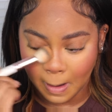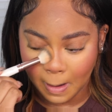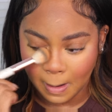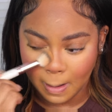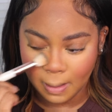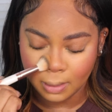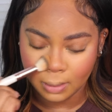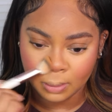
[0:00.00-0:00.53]
gonna
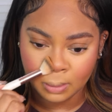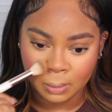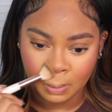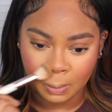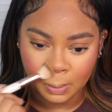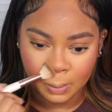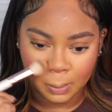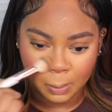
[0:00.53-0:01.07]
look really
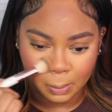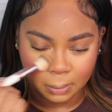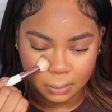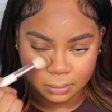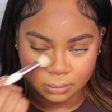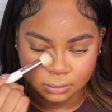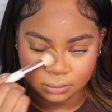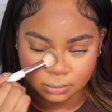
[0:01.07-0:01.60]
nice and
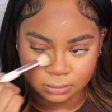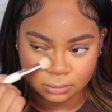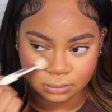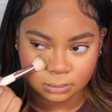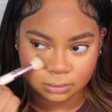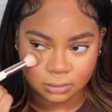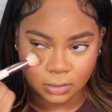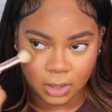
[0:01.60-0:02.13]
smooth,
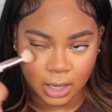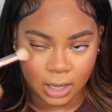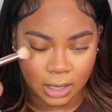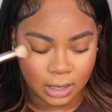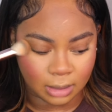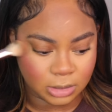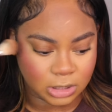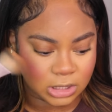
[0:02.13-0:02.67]
and
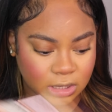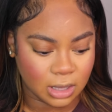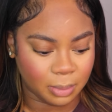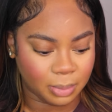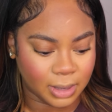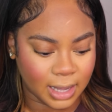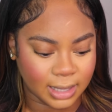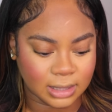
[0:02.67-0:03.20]
I'm just
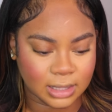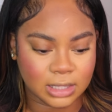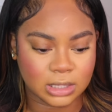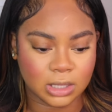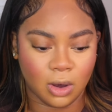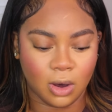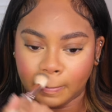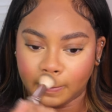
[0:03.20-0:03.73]
applying this
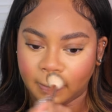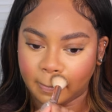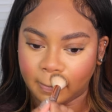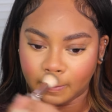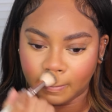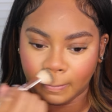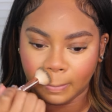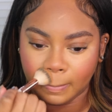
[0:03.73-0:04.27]
to all the
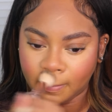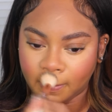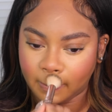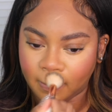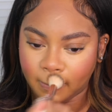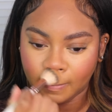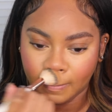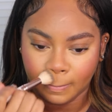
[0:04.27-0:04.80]
areas that
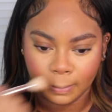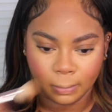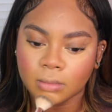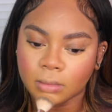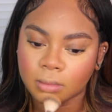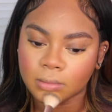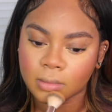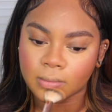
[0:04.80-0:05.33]
has
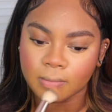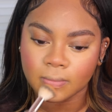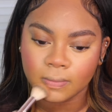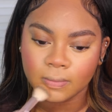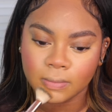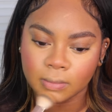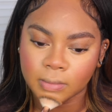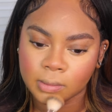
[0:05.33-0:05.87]

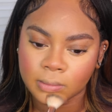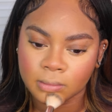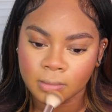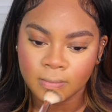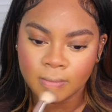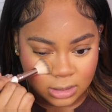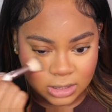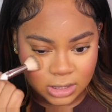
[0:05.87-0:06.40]
concealer.
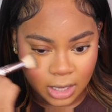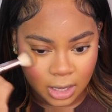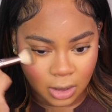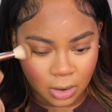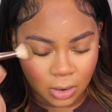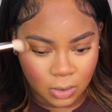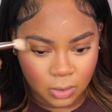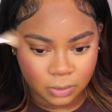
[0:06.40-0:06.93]
Y'all
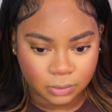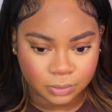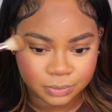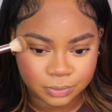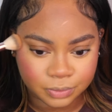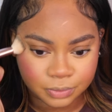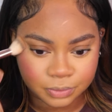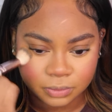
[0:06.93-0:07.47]
tell
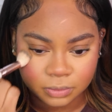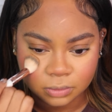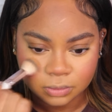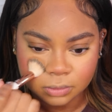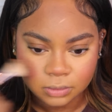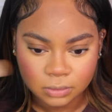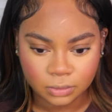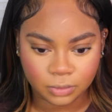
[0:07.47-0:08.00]

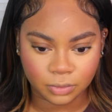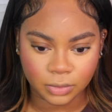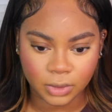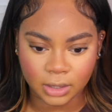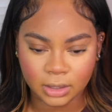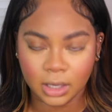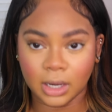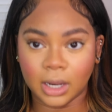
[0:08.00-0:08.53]

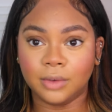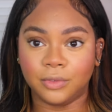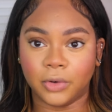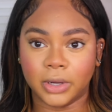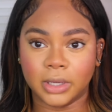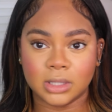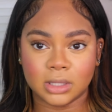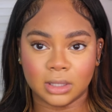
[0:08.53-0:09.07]
the
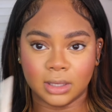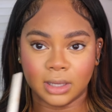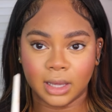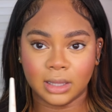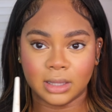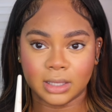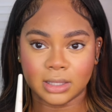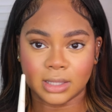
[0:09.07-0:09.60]
difference. So look
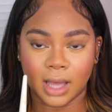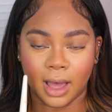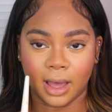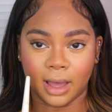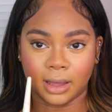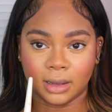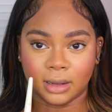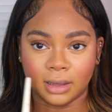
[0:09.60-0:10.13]
at this
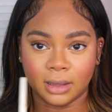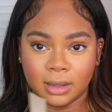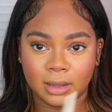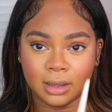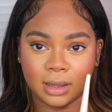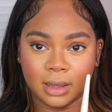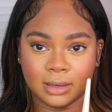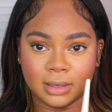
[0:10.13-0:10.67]
side
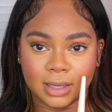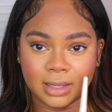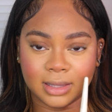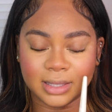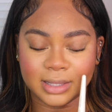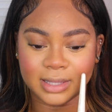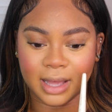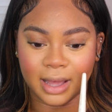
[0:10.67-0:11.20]
and look at
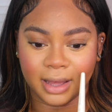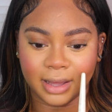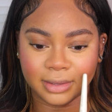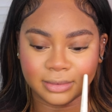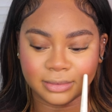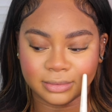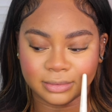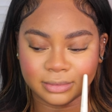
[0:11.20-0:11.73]
this side.
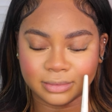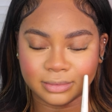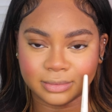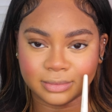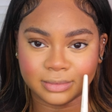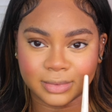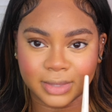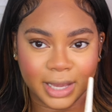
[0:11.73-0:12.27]

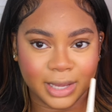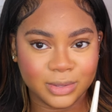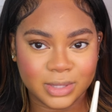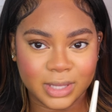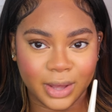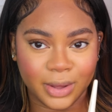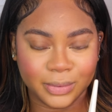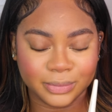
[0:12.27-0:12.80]
Can you
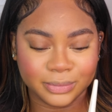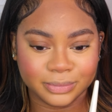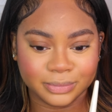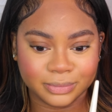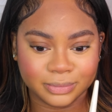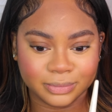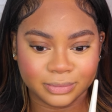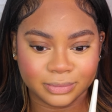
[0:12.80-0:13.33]
tell?
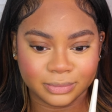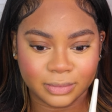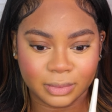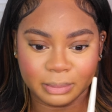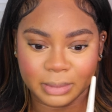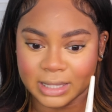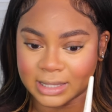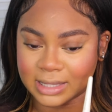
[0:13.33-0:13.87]

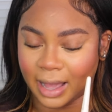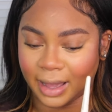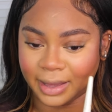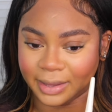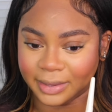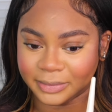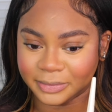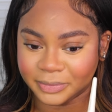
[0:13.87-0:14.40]
Because I
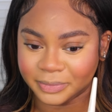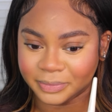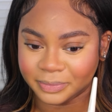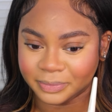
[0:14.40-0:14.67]
can.